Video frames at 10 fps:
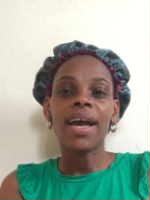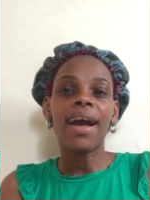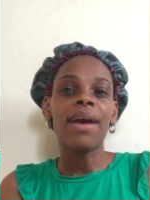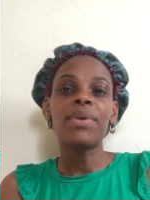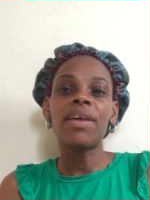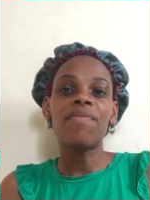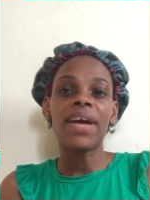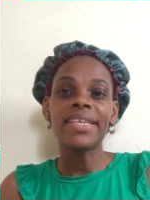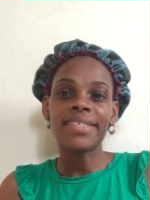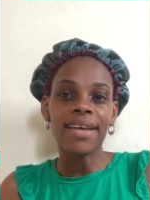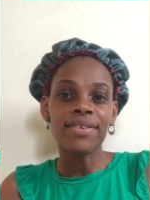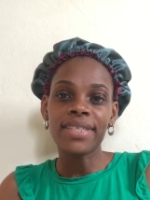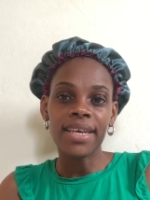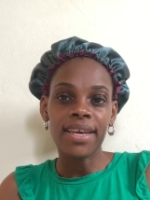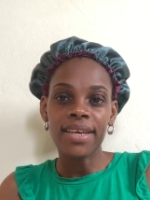I would advise that you
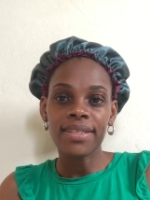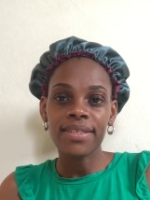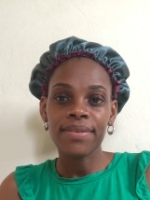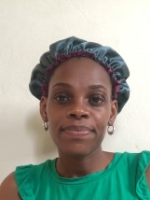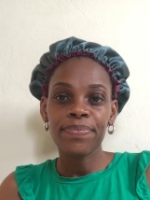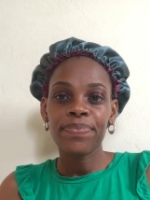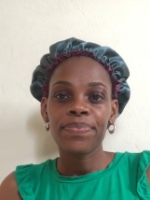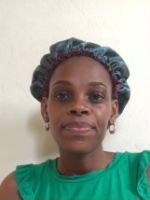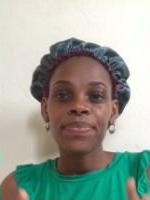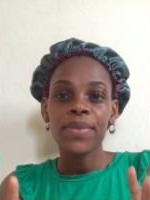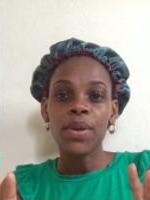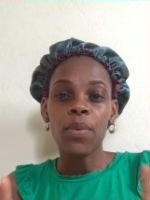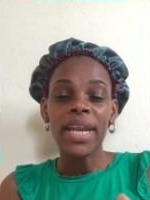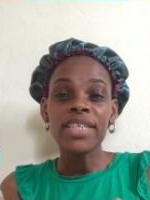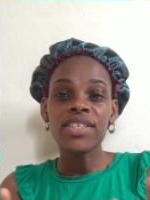take it.
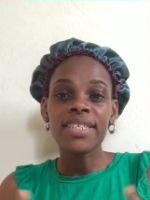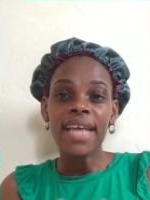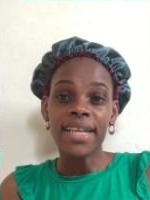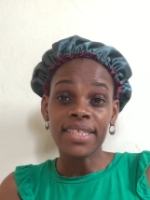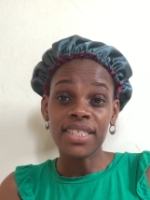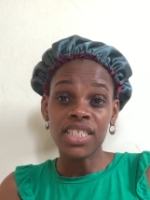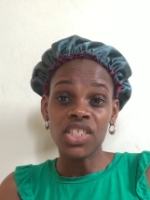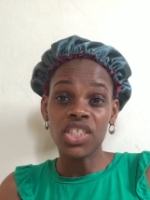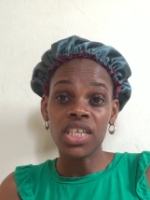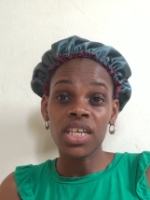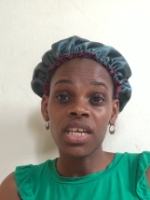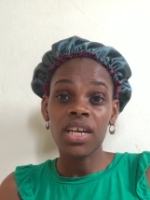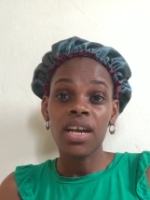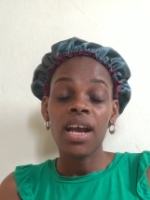When I just started teaching,